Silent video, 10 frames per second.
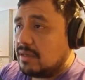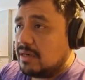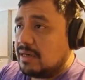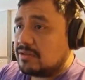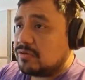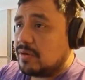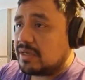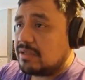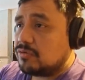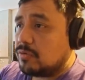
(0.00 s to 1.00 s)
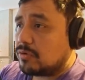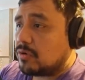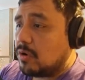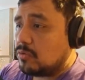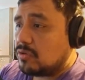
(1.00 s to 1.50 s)
Let's go again to our
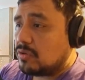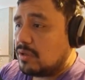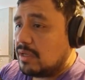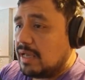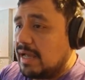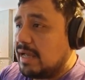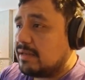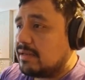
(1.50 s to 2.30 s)
code and